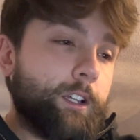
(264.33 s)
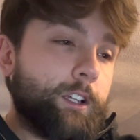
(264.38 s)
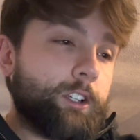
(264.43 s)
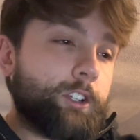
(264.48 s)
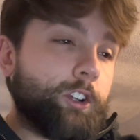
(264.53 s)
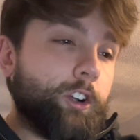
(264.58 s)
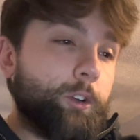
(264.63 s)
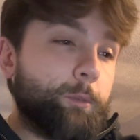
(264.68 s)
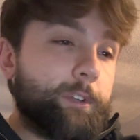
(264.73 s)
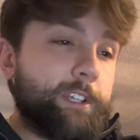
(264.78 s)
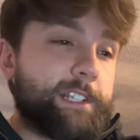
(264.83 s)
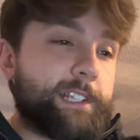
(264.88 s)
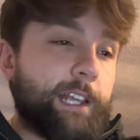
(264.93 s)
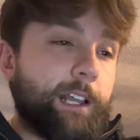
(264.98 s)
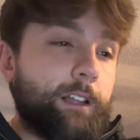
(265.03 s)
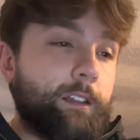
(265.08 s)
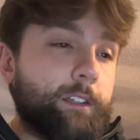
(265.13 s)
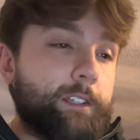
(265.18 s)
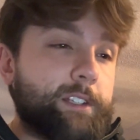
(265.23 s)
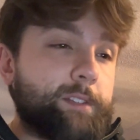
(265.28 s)
Kobe's
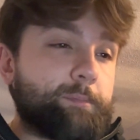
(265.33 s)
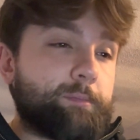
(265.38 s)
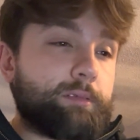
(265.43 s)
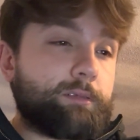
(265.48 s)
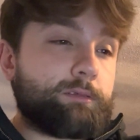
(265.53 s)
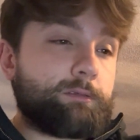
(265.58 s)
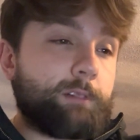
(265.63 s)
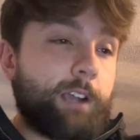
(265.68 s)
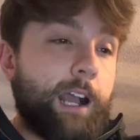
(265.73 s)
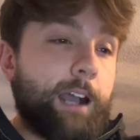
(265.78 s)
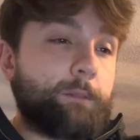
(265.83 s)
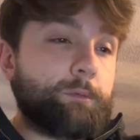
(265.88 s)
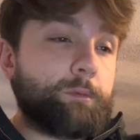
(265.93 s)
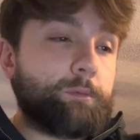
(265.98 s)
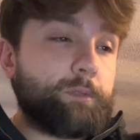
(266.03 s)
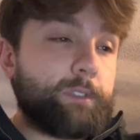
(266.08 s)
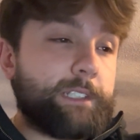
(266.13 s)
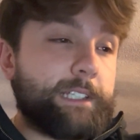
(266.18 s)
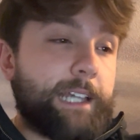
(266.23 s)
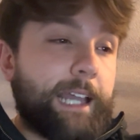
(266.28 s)
Helly's
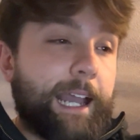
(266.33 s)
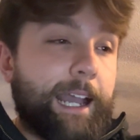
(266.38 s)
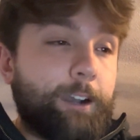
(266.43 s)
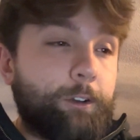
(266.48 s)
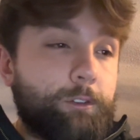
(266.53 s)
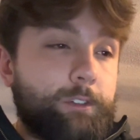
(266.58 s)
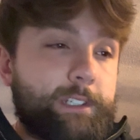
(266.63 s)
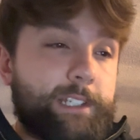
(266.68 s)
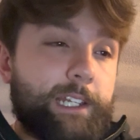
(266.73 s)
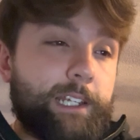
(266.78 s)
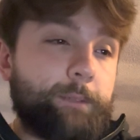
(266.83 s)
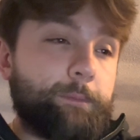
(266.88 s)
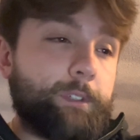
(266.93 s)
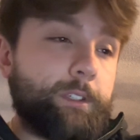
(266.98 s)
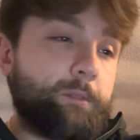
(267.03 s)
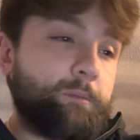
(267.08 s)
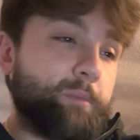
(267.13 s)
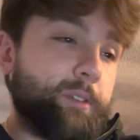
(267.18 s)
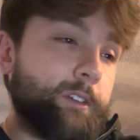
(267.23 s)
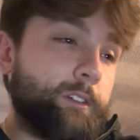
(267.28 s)
probably out
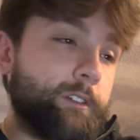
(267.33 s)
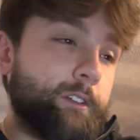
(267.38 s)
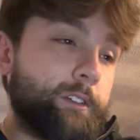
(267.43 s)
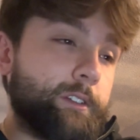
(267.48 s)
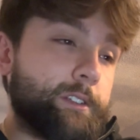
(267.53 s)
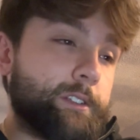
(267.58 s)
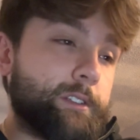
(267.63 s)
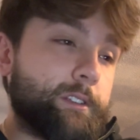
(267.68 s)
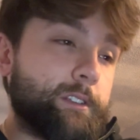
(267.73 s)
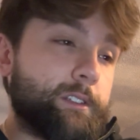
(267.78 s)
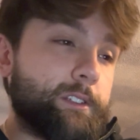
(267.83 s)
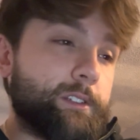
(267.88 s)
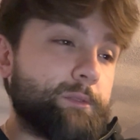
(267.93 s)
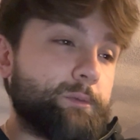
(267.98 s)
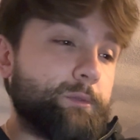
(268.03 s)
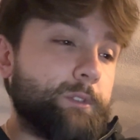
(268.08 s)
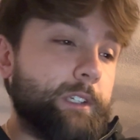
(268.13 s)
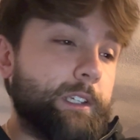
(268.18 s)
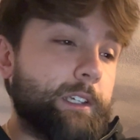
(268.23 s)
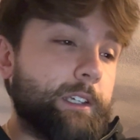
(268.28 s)
Damian Pierce this
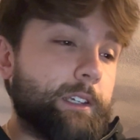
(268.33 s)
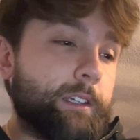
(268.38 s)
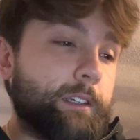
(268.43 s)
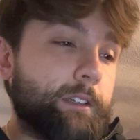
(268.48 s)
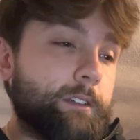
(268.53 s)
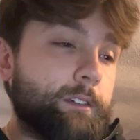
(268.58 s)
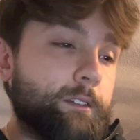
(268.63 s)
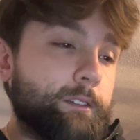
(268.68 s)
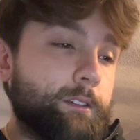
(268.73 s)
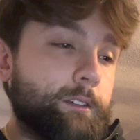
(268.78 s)
week.